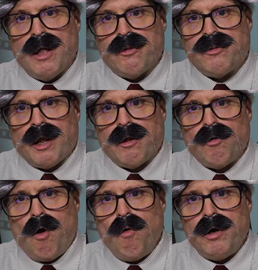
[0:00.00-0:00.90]

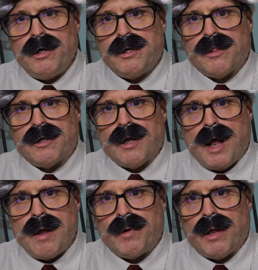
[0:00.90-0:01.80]
second only to the
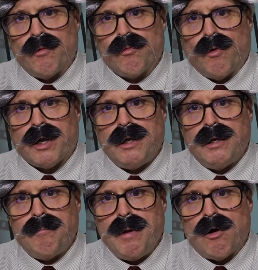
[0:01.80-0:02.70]
time when I was working
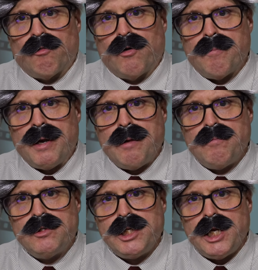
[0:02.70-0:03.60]
the mailroom at
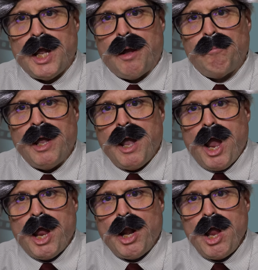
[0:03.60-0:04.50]
MGM,
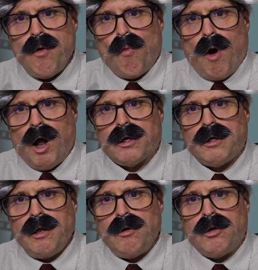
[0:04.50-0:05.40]
and I
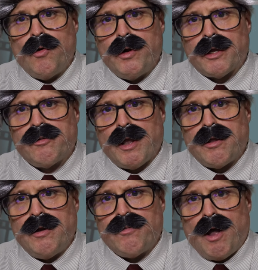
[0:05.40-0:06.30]
walked into an
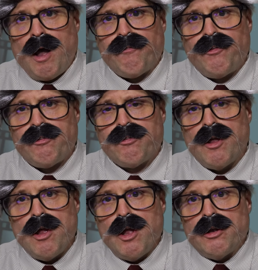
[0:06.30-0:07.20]
executive's office
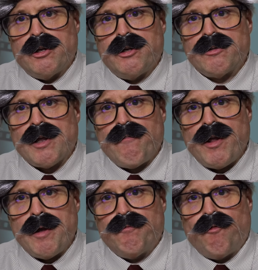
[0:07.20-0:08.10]
to discover
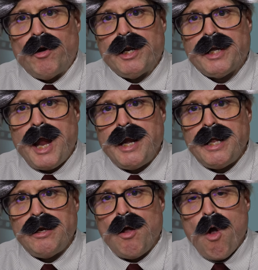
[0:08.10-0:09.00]
him
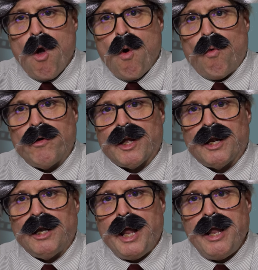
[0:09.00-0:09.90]
fornicating with a
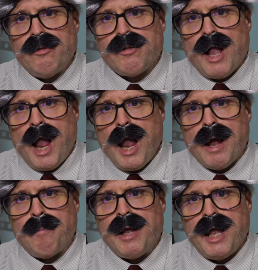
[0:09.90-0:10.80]
glazed
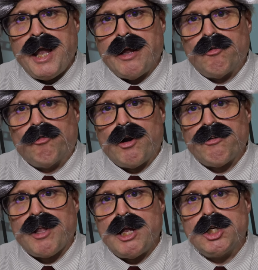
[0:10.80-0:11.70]
ham he had
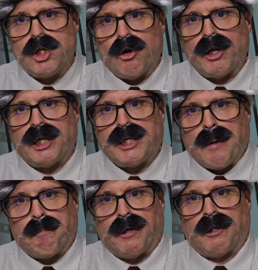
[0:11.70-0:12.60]
dressed as Shirley
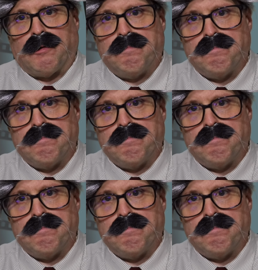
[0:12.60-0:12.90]
Temple.